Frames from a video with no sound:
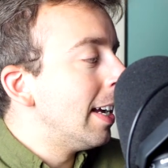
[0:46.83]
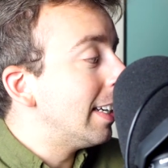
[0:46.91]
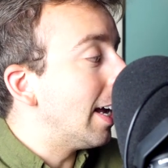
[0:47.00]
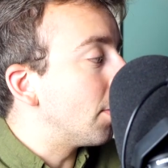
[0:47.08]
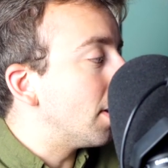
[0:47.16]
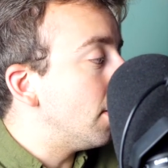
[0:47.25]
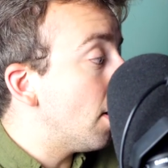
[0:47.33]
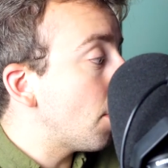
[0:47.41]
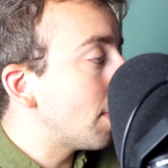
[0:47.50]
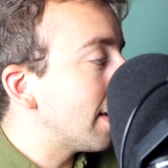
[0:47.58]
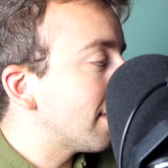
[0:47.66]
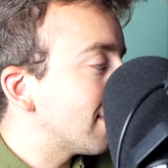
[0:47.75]
Now you
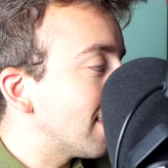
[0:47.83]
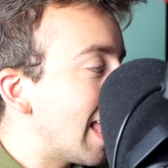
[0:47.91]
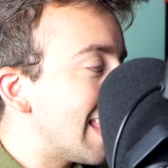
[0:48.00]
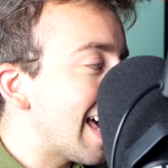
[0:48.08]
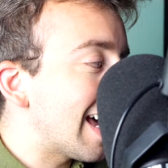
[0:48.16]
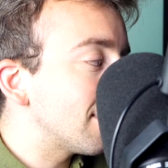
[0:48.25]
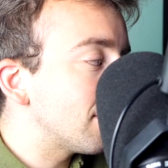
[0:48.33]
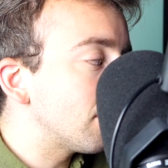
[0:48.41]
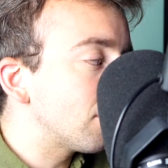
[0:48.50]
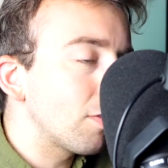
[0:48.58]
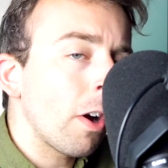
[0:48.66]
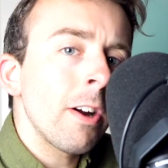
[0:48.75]
notice that
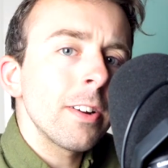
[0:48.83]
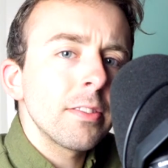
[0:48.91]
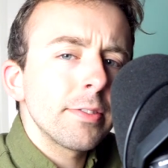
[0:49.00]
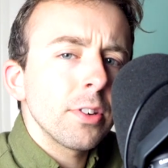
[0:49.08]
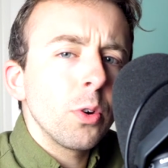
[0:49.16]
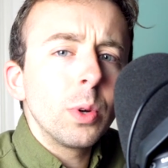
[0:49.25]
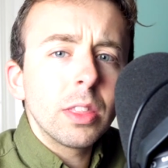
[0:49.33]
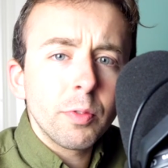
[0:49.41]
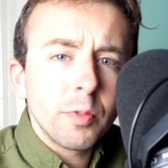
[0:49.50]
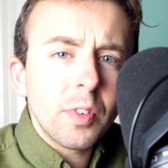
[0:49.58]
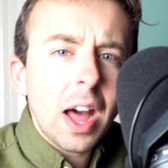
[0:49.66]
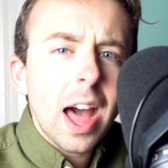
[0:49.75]
starts with
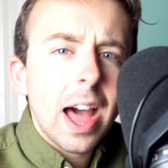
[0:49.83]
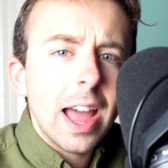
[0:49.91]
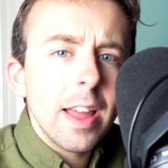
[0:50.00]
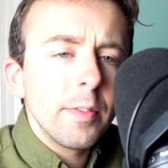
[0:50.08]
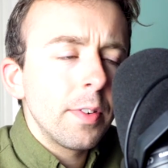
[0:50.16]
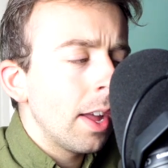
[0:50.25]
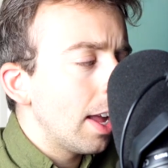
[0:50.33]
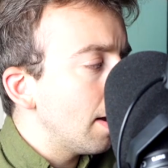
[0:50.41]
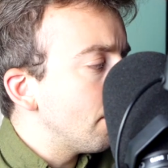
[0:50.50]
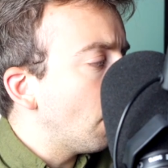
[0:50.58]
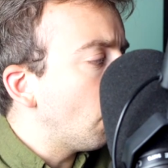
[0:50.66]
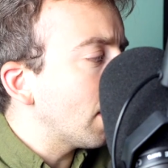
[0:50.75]
five,
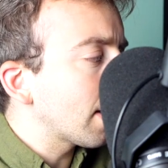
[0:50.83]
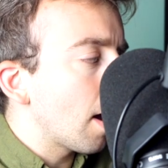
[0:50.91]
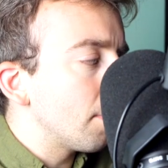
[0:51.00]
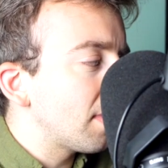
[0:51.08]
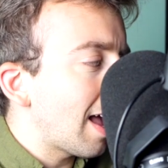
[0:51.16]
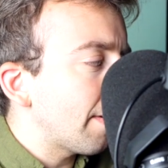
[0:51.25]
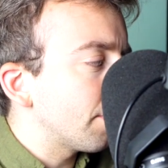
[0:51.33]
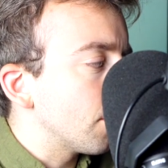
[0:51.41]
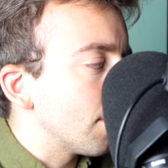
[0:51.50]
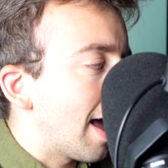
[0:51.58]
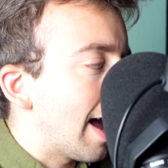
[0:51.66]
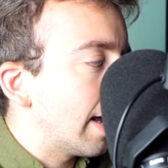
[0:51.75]
but what comes
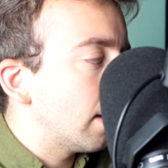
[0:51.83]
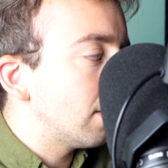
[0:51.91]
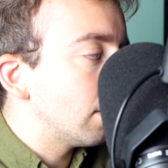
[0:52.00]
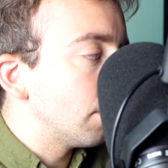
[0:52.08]
after that?